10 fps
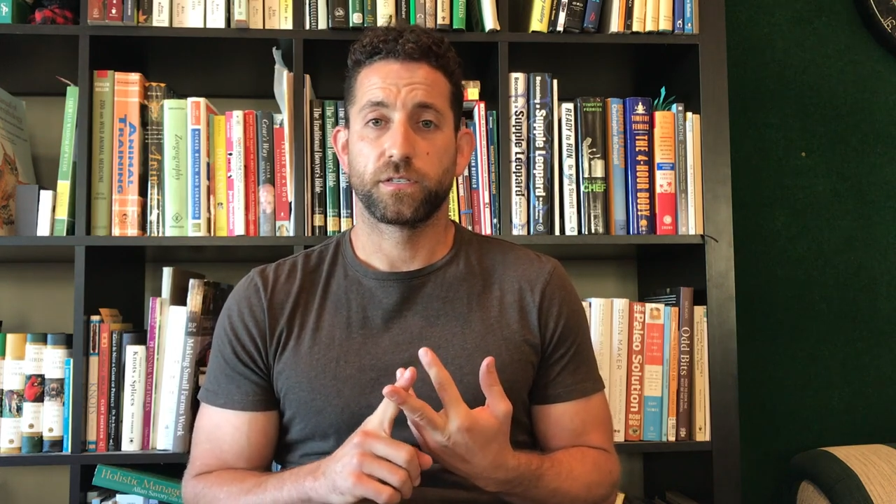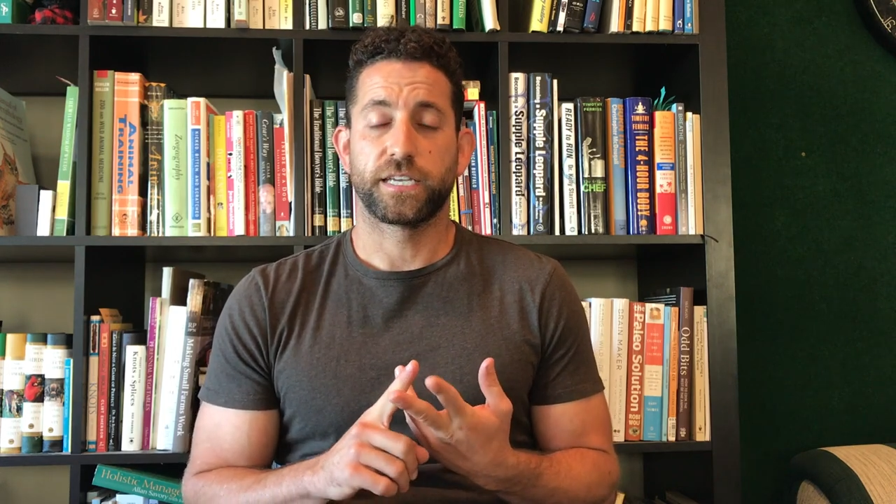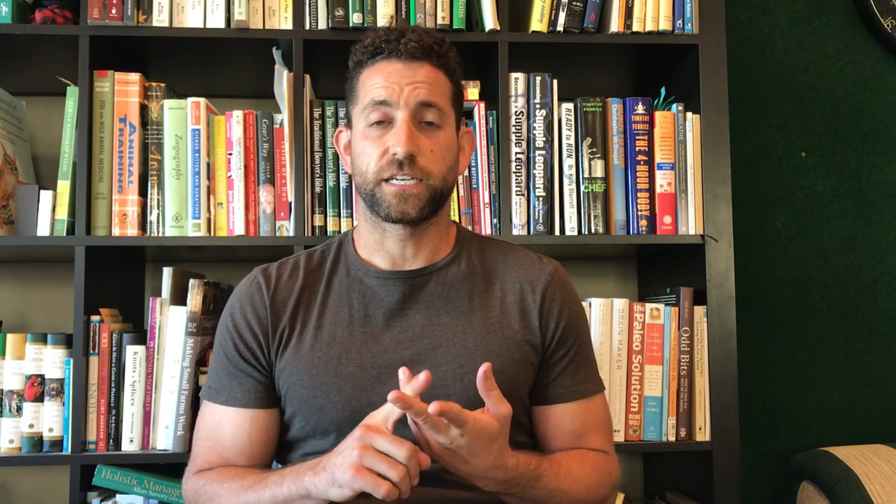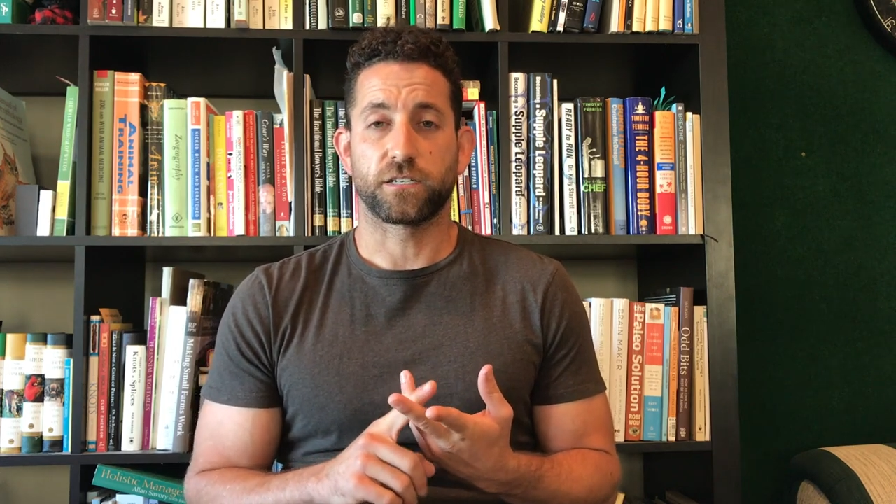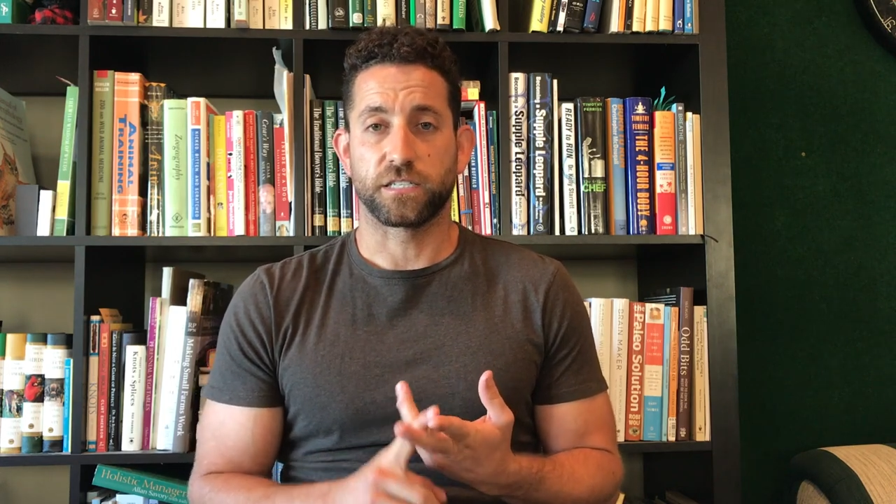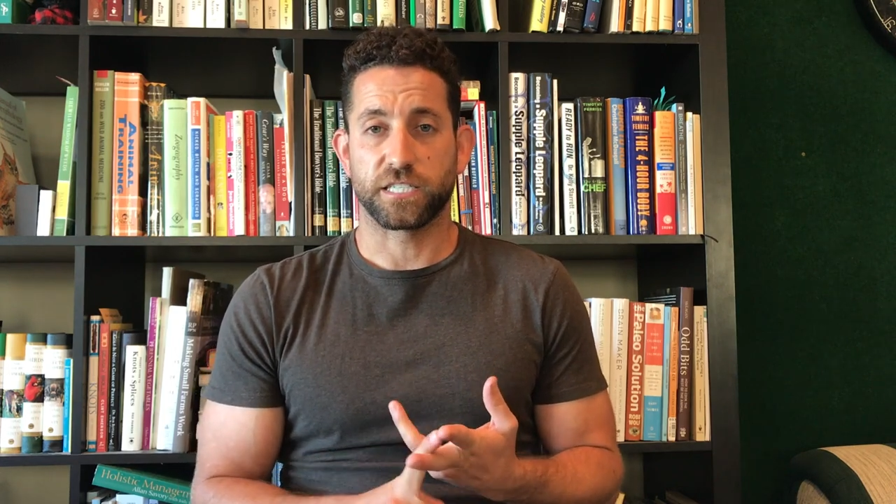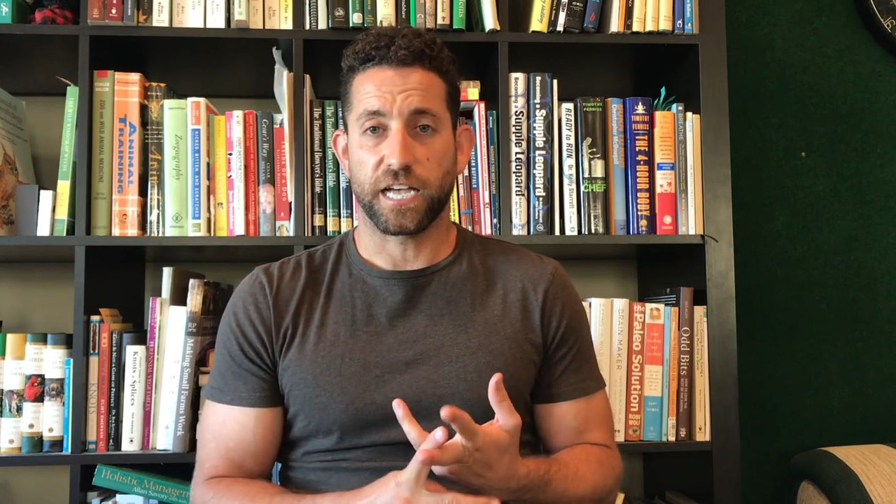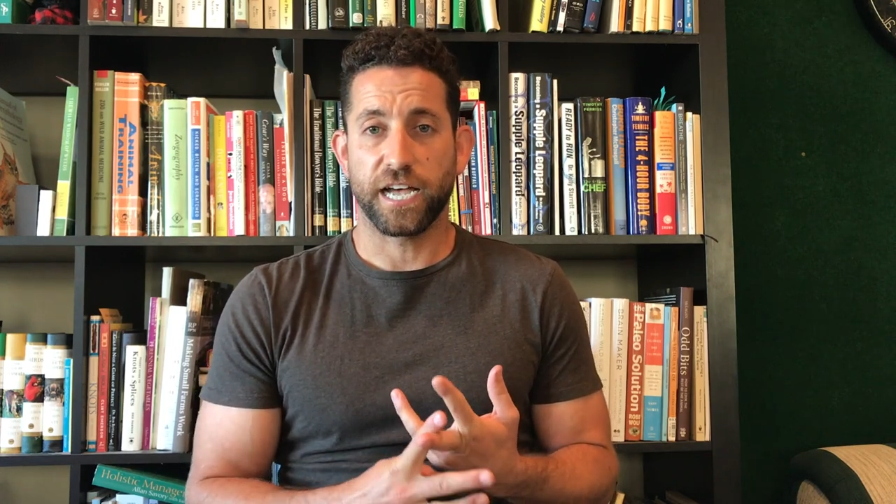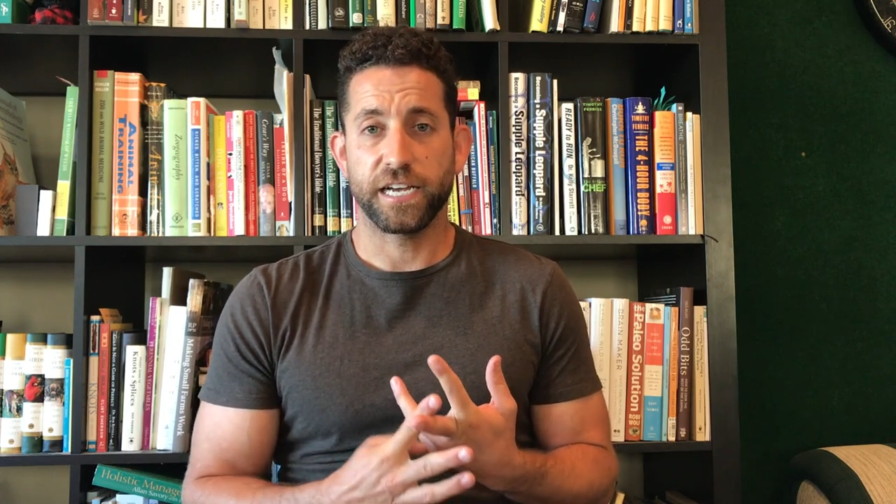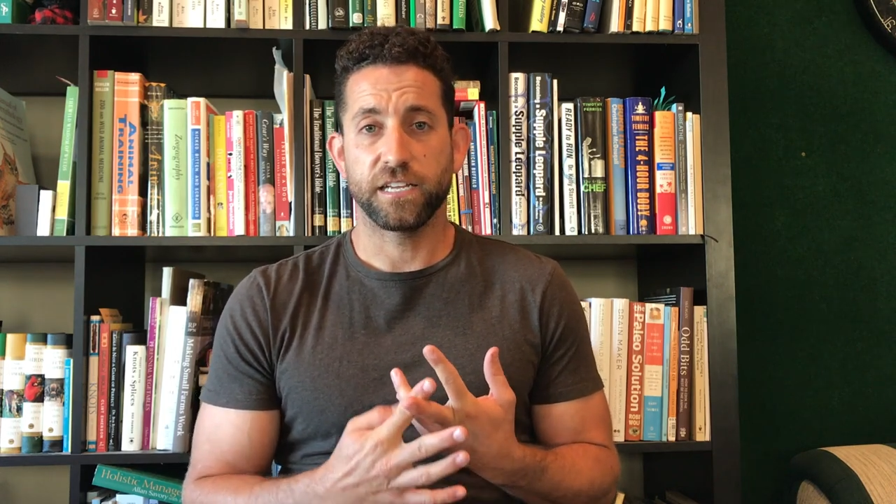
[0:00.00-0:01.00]
take her
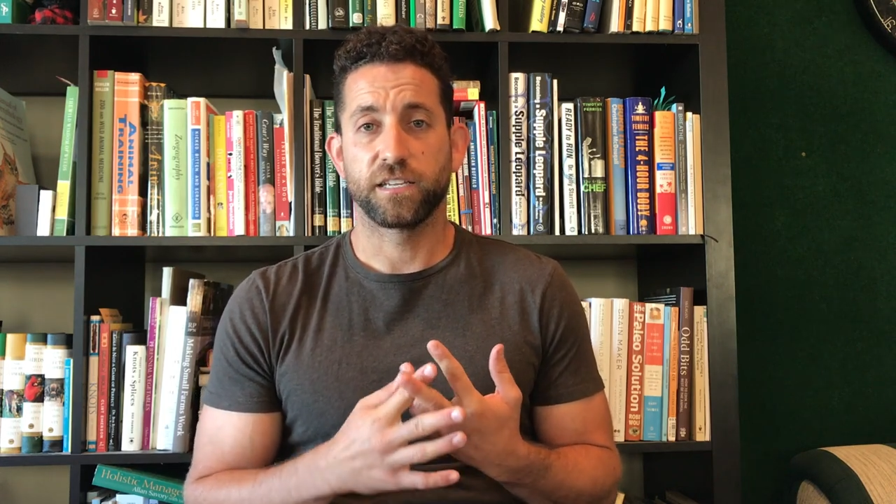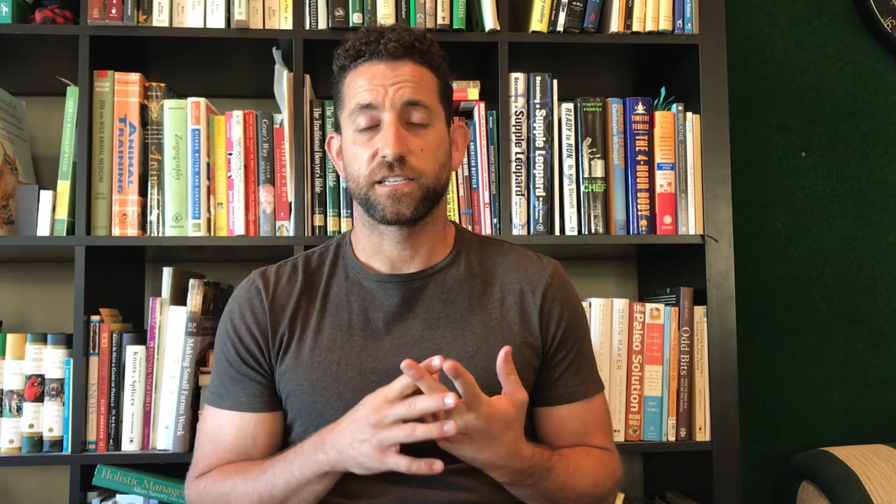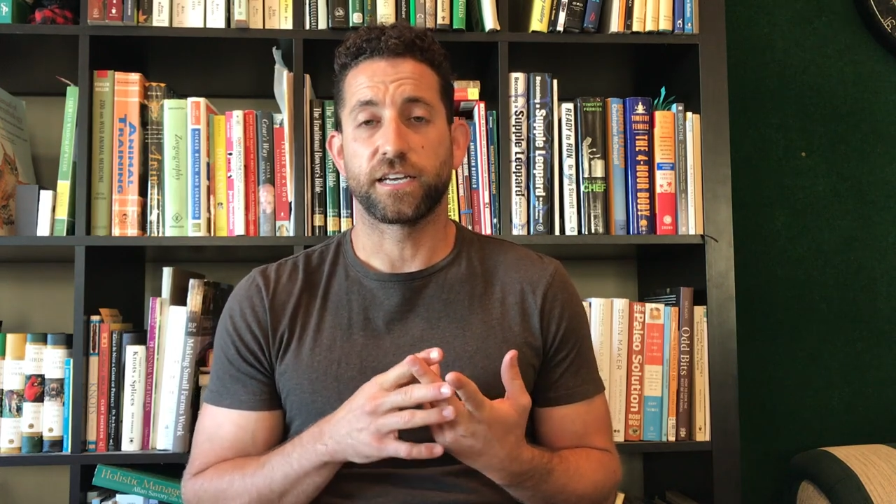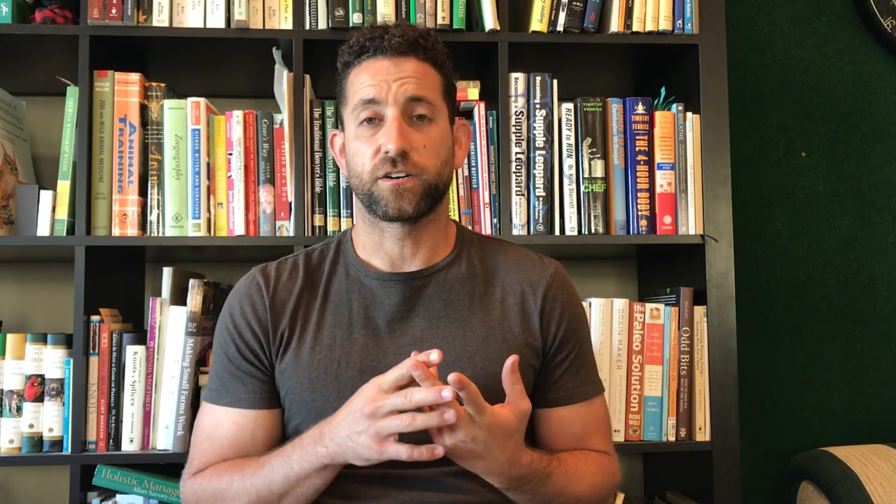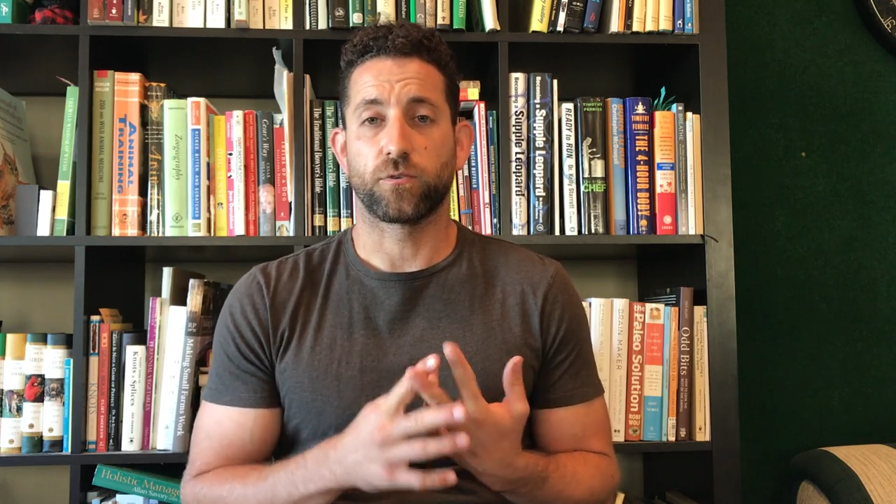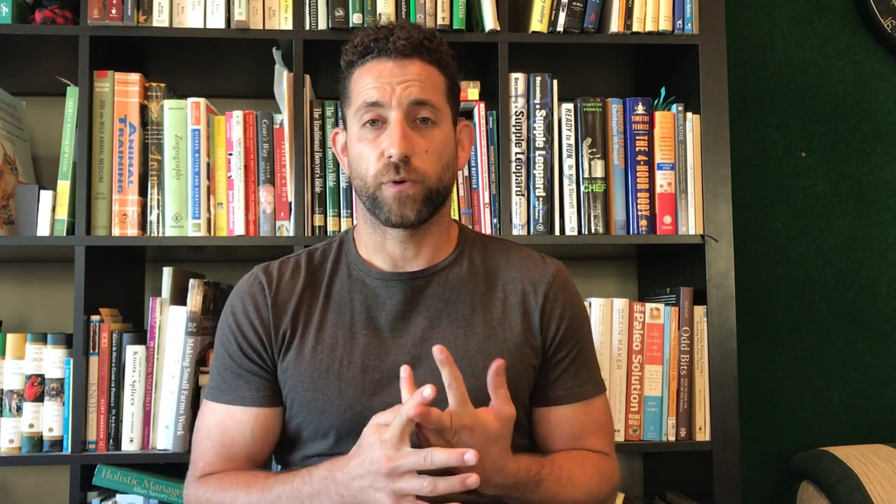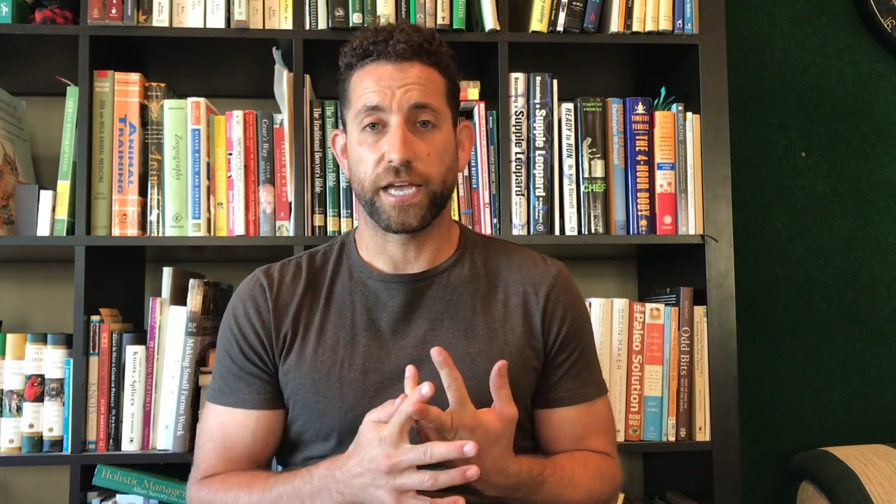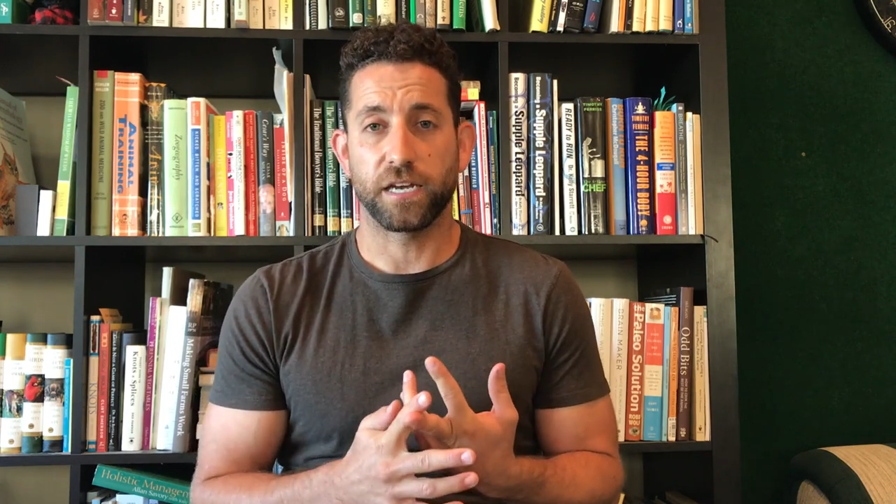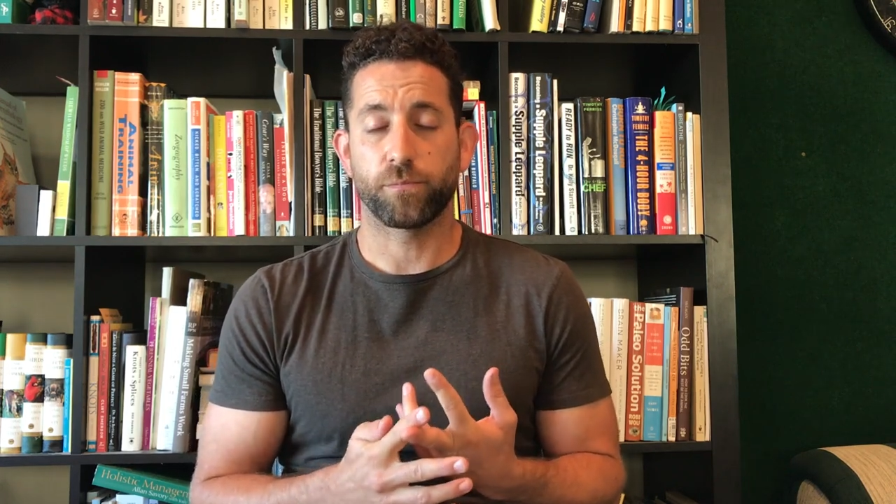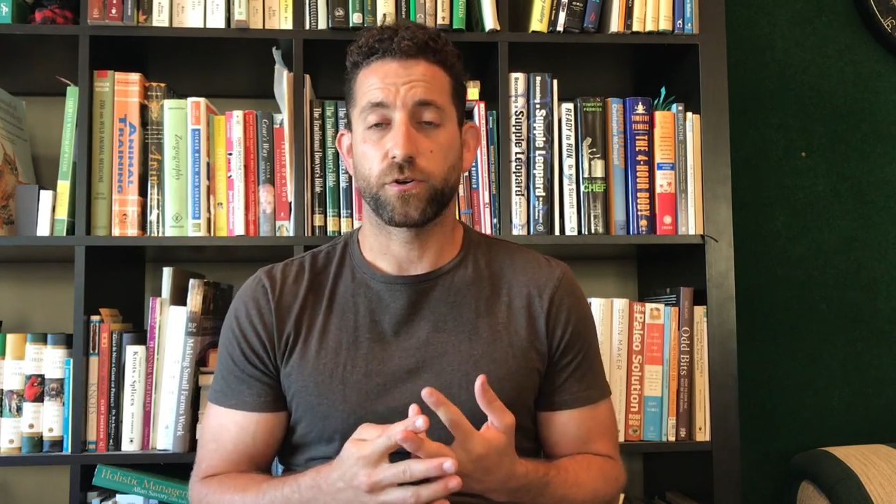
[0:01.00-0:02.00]
inside, get her weighed,